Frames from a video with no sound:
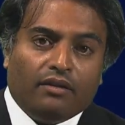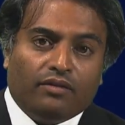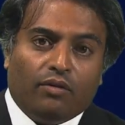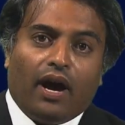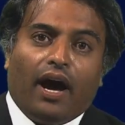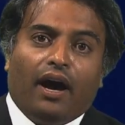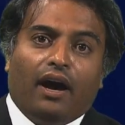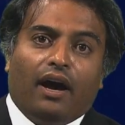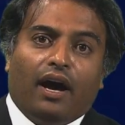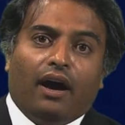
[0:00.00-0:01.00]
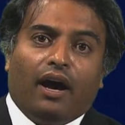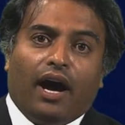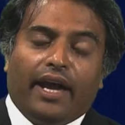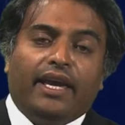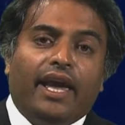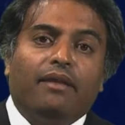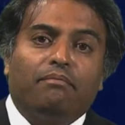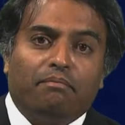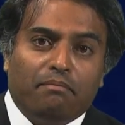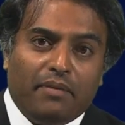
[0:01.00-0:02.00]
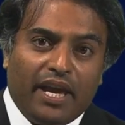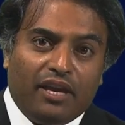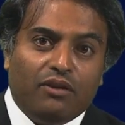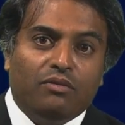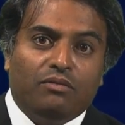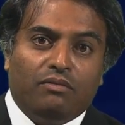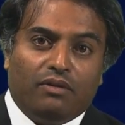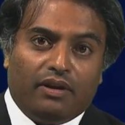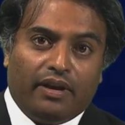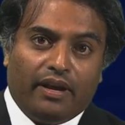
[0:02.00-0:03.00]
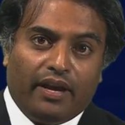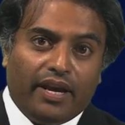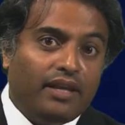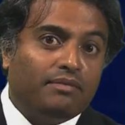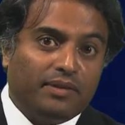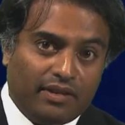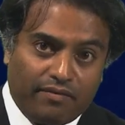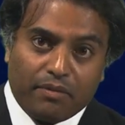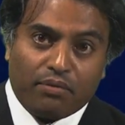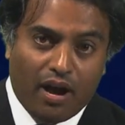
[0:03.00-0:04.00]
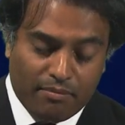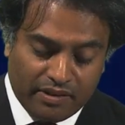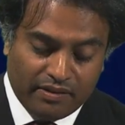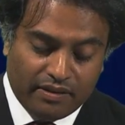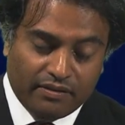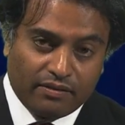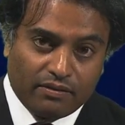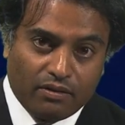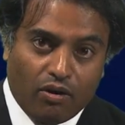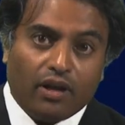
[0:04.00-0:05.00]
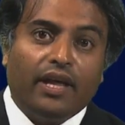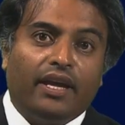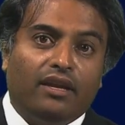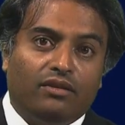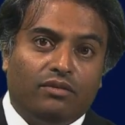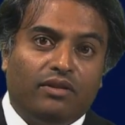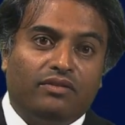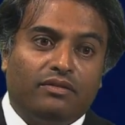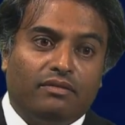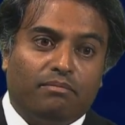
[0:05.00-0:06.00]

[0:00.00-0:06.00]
So I can't make you any specific promises. All I can do is